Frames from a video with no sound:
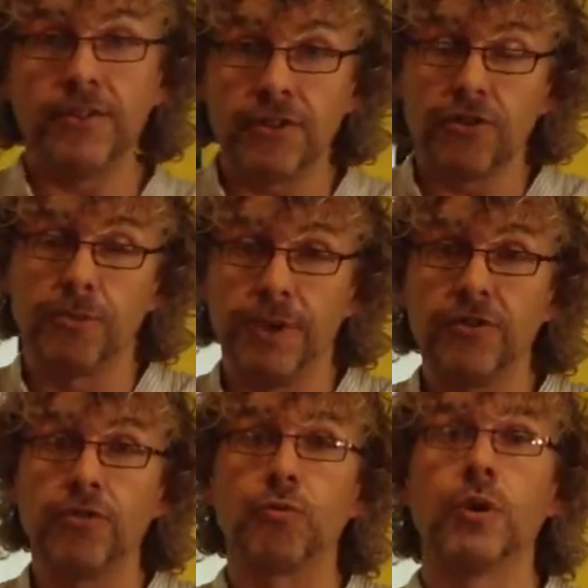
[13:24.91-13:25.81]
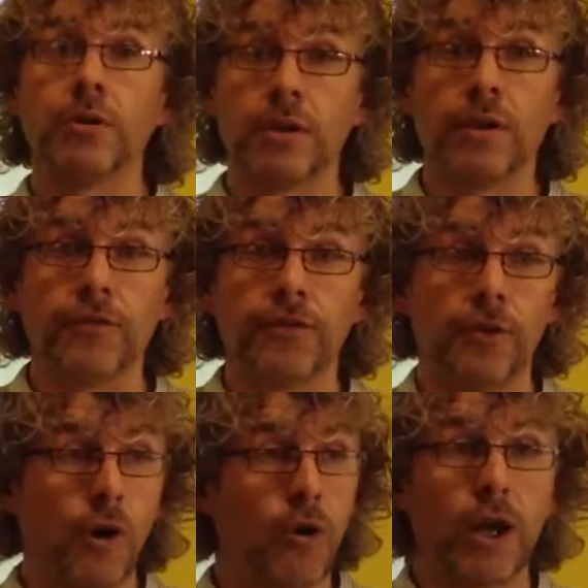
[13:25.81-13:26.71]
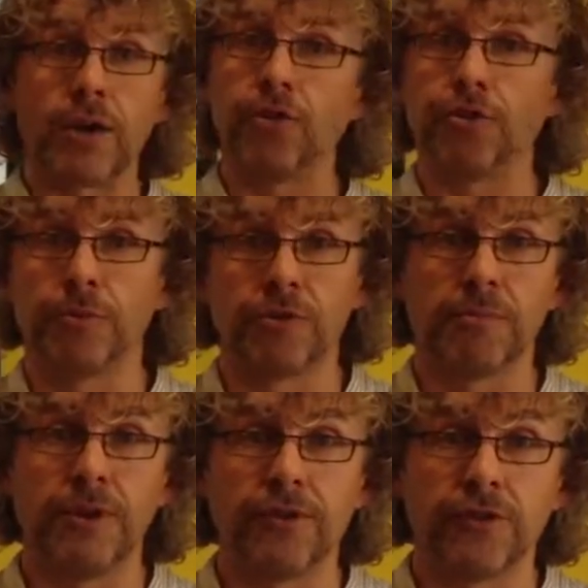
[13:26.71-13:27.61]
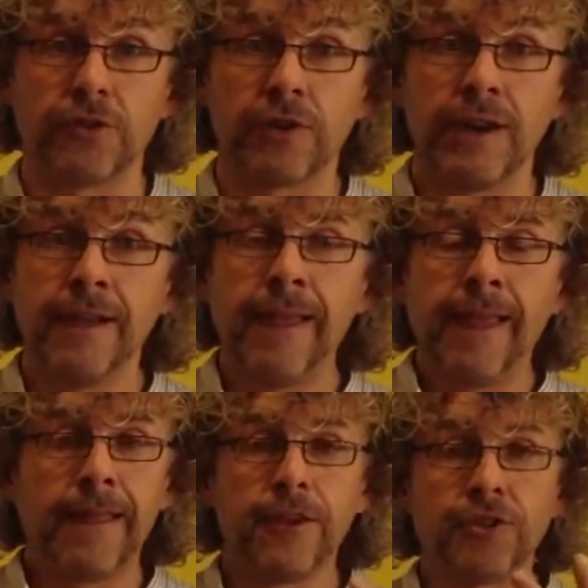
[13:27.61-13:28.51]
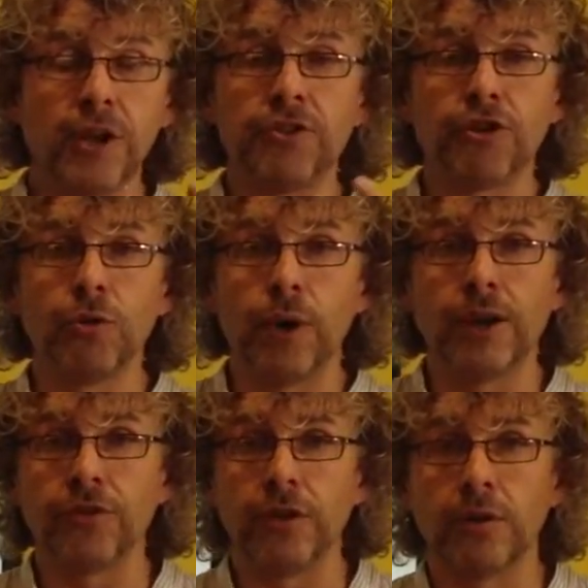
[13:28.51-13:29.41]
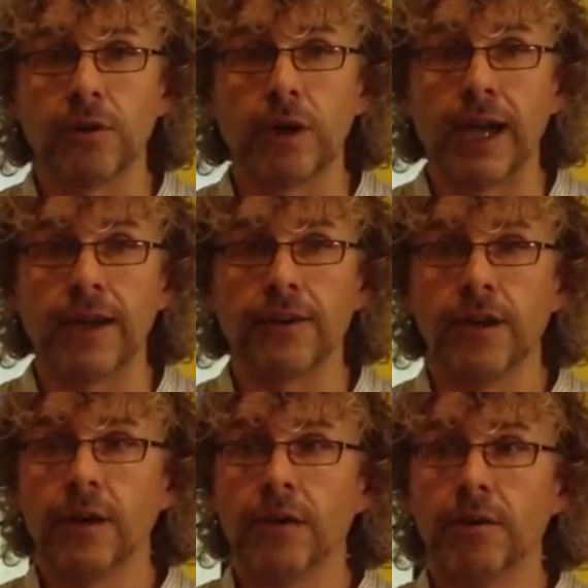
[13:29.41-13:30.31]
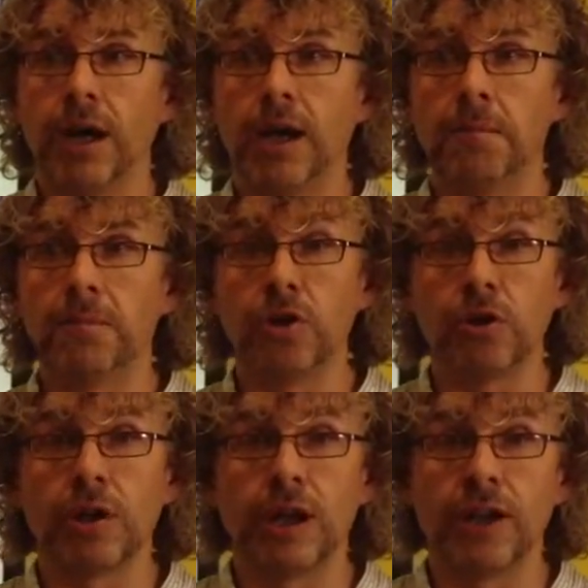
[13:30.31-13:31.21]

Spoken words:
Because actually in the business-to-business world, and obviously all our customers are businesses, there's only two ways that you can get